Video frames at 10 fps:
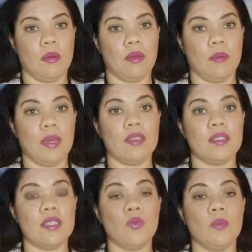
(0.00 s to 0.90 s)

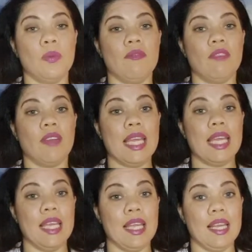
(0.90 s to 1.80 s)
because it will be very
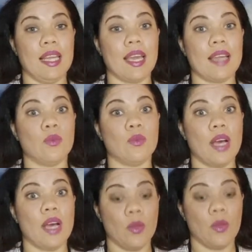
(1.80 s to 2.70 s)
healing and it will
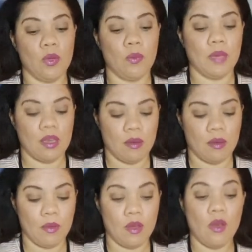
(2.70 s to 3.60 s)
help you
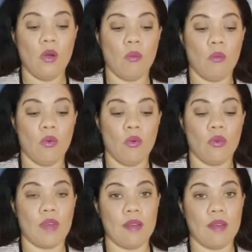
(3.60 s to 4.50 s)
become more
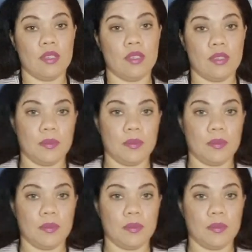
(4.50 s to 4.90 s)
grounded.